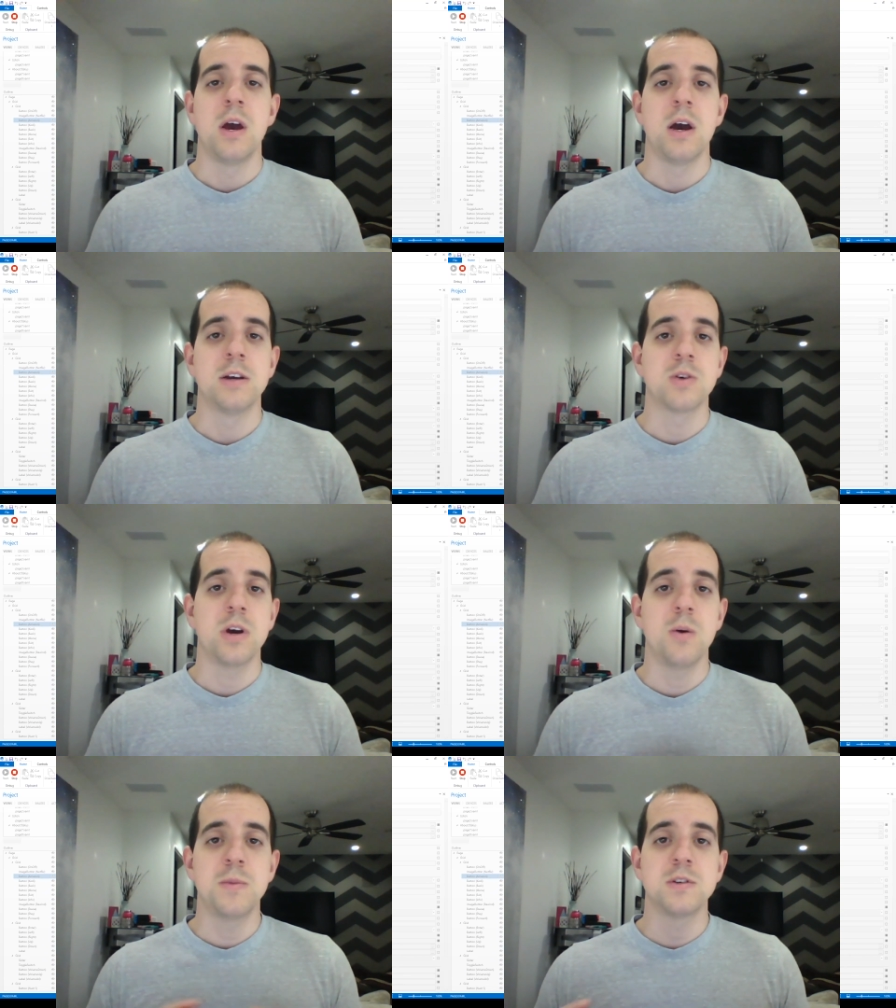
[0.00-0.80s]
Uh, so
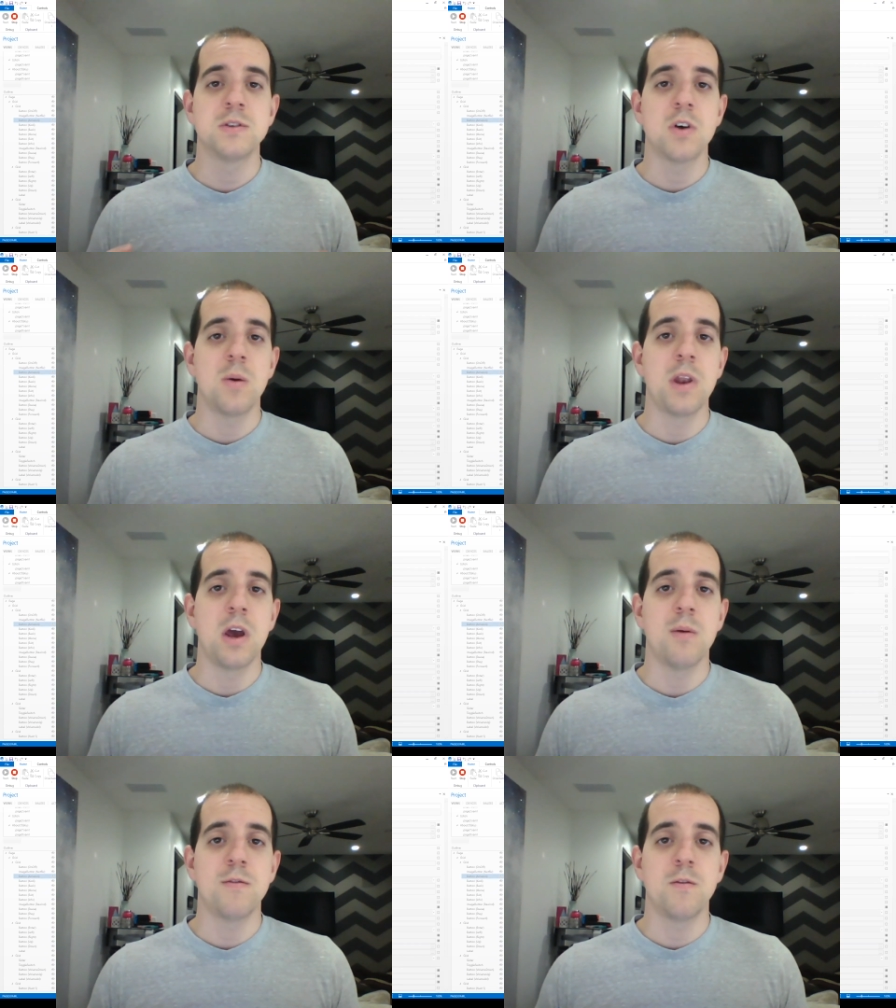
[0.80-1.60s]
I hope this has all been
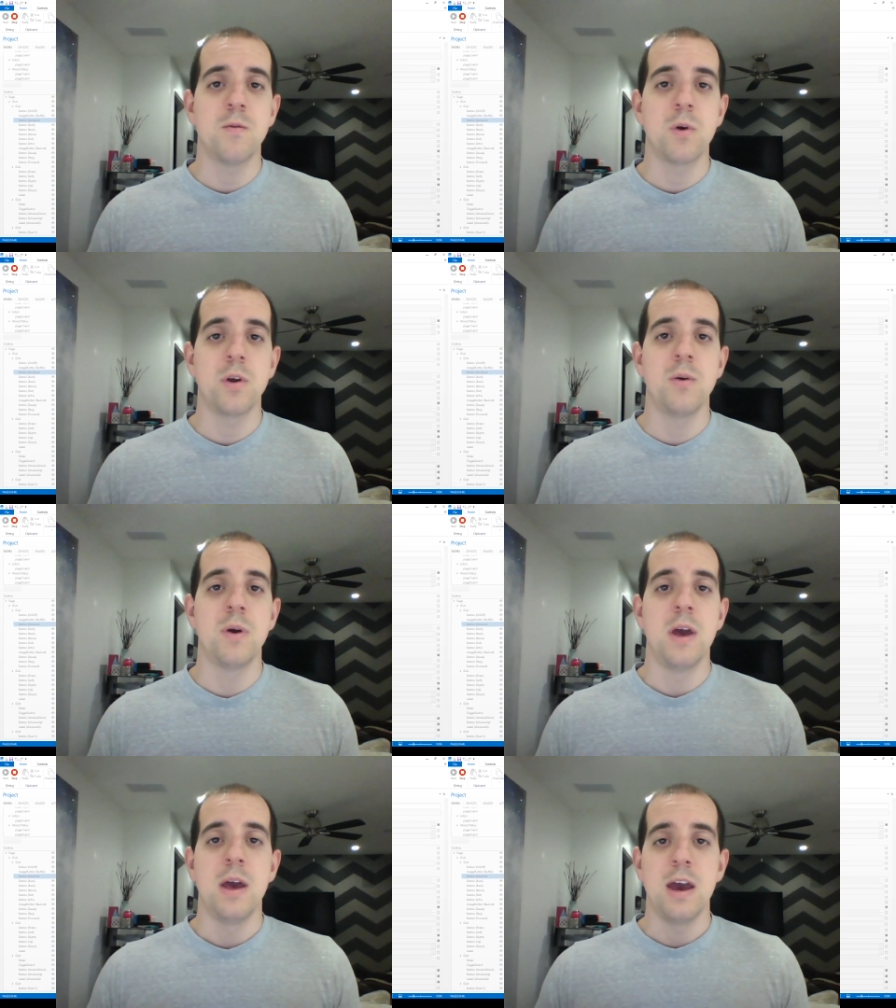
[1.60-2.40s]
helpful for
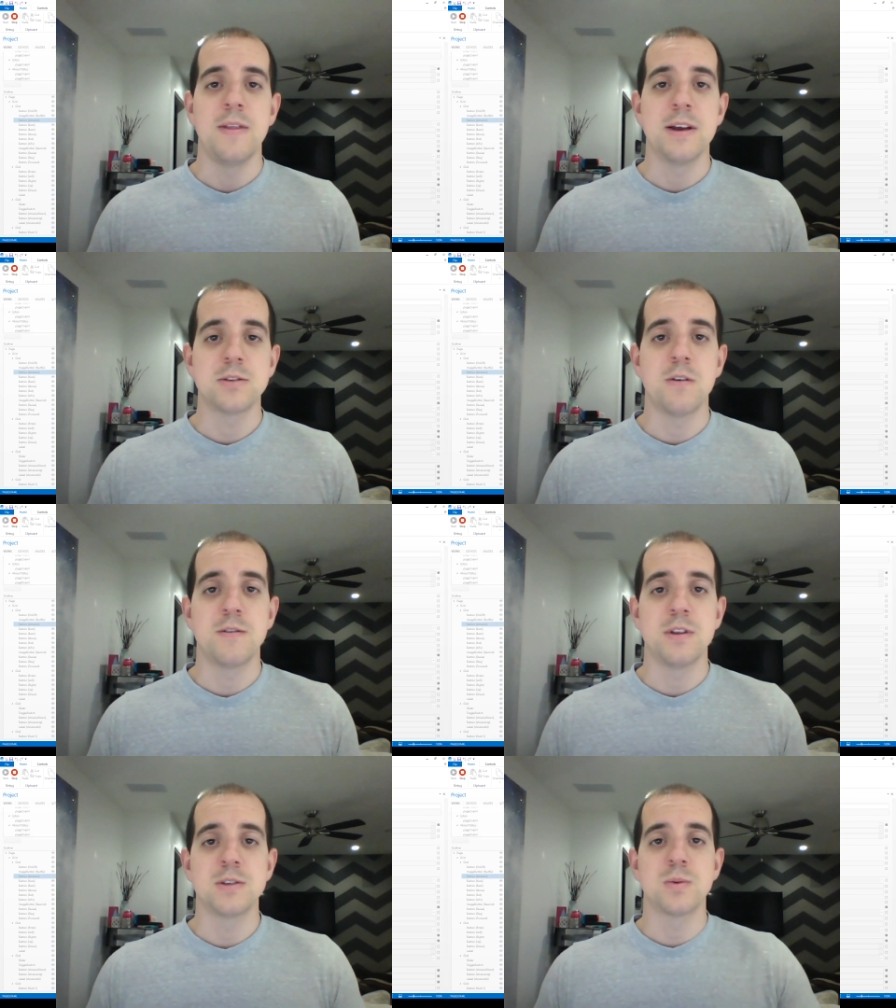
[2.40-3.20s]
you, and that's all
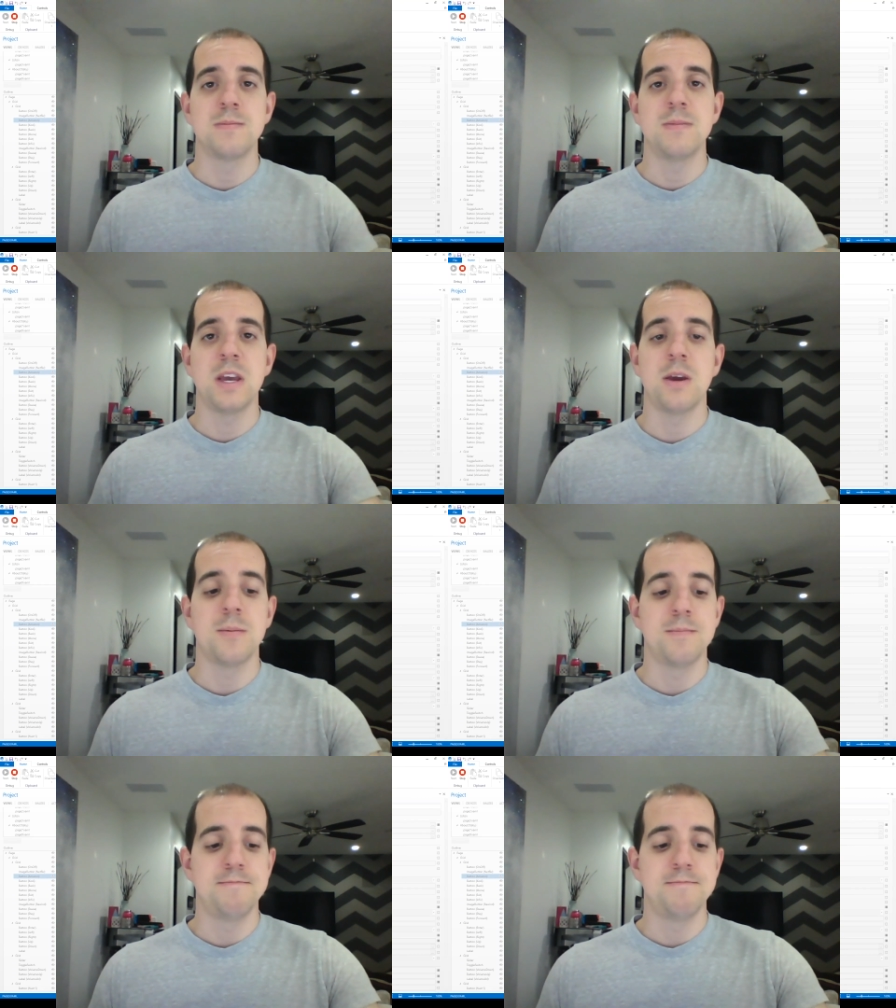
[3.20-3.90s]
for this one. Thank you.